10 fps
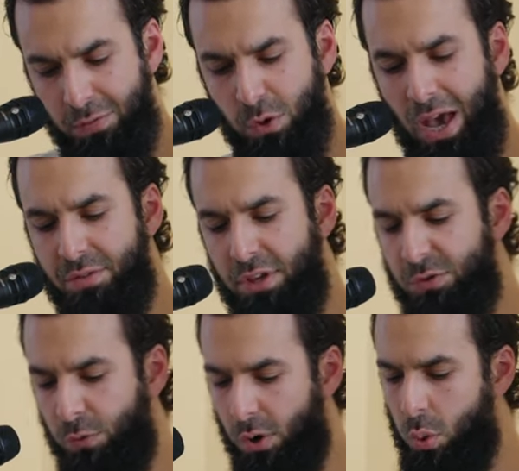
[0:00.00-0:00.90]
you have
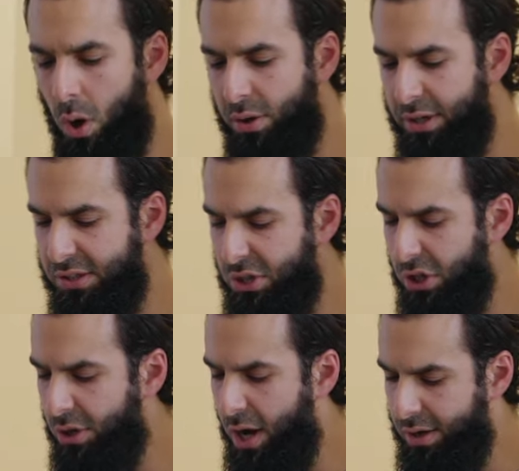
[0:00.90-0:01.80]
these four qualities,
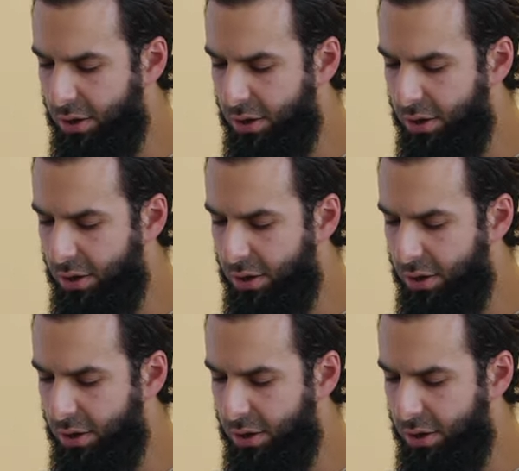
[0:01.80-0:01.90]
you're not